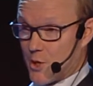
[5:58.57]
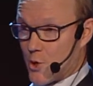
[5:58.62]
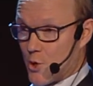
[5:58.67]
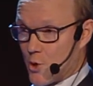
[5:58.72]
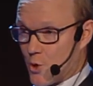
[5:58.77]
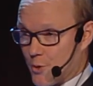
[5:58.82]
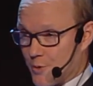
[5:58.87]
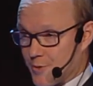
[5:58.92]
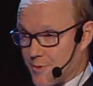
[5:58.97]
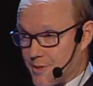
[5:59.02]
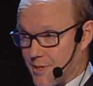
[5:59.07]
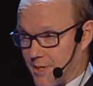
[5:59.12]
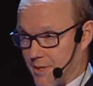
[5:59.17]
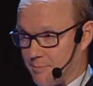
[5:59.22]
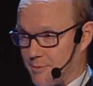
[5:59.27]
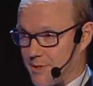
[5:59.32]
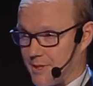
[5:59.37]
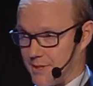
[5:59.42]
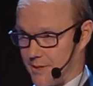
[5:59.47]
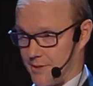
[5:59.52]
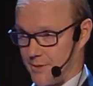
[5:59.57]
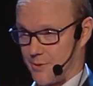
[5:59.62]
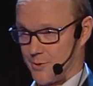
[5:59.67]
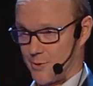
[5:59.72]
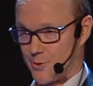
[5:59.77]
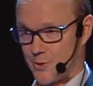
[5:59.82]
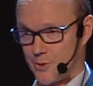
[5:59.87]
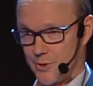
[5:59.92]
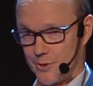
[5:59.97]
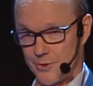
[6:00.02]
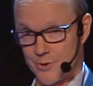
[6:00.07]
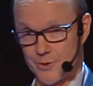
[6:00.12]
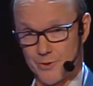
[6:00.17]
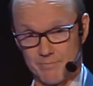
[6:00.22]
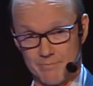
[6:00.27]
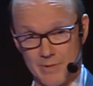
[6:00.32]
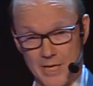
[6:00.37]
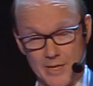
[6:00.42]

concept in your search.